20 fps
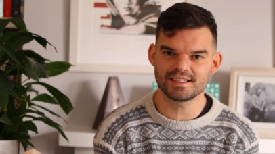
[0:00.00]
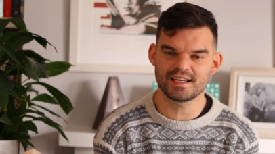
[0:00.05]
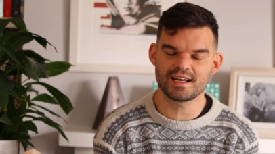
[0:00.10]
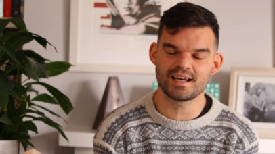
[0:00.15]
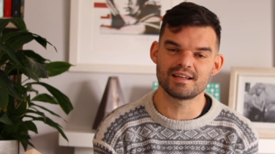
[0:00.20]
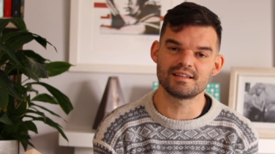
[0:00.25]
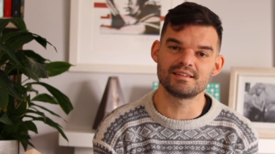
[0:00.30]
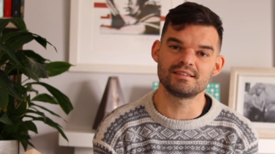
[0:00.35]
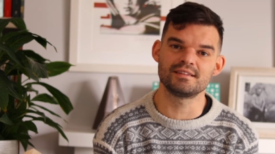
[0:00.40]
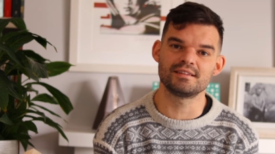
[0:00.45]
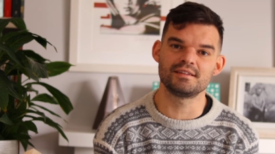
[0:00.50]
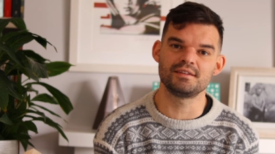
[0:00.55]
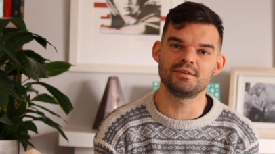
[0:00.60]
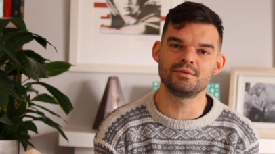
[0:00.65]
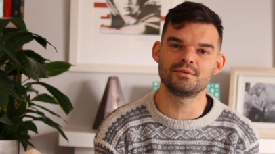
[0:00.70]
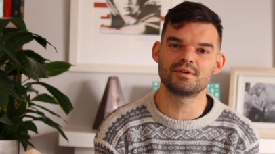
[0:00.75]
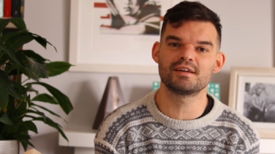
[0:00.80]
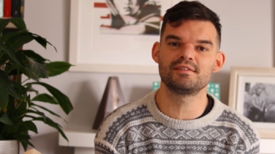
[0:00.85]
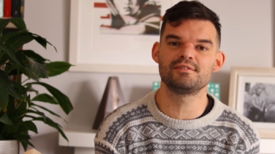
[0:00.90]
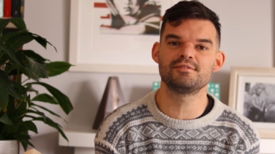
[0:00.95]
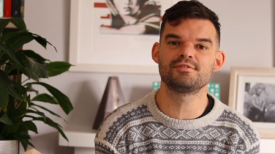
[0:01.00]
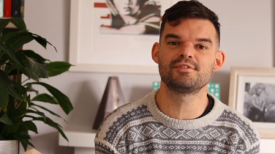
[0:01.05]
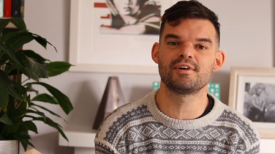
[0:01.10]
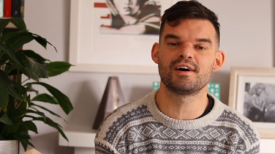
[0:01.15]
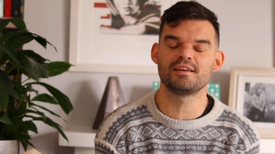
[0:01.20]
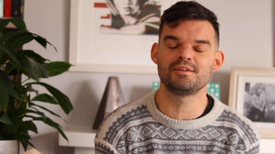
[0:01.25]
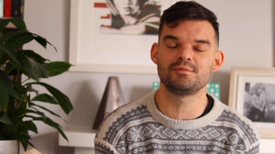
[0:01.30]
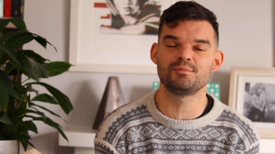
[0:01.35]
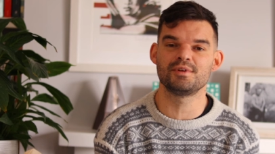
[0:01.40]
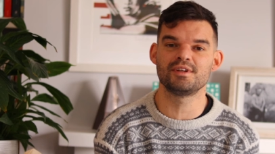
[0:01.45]
And you can
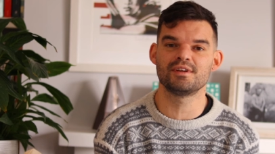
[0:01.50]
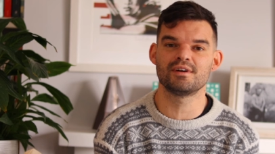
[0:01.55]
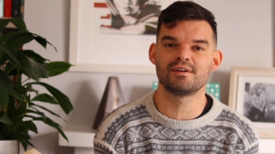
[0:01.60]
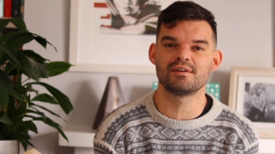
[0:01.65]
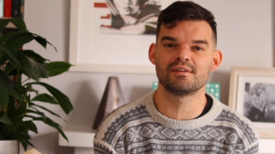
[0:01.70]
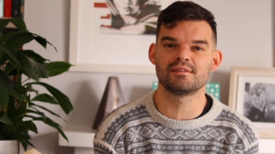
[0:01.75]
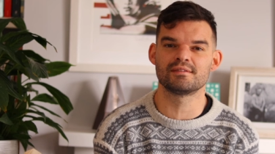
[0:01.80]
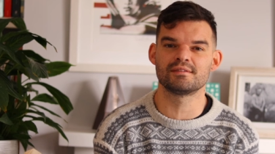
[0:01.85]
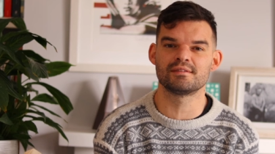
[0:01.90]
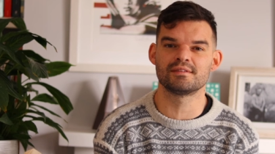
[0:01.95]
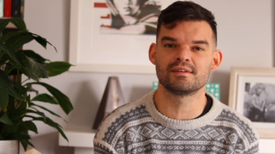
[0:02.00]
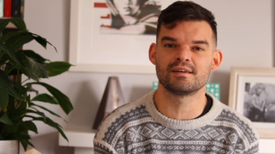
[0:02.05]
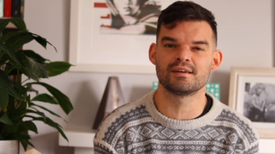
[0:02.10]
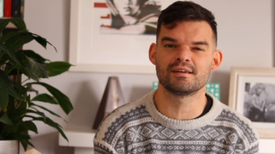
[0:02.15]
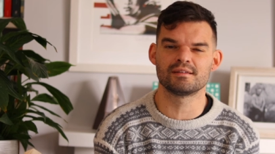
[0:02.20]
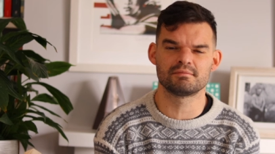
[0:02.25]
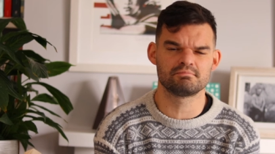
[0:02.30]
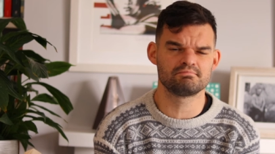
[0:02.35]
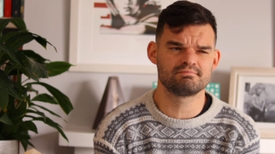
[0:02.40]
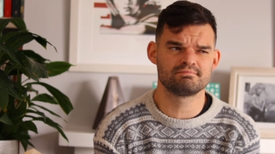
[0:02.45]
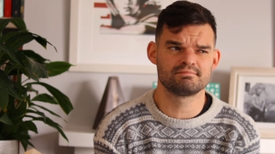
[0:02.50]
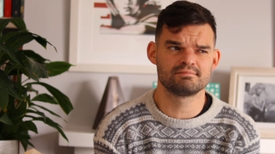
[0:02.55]
find me on uh,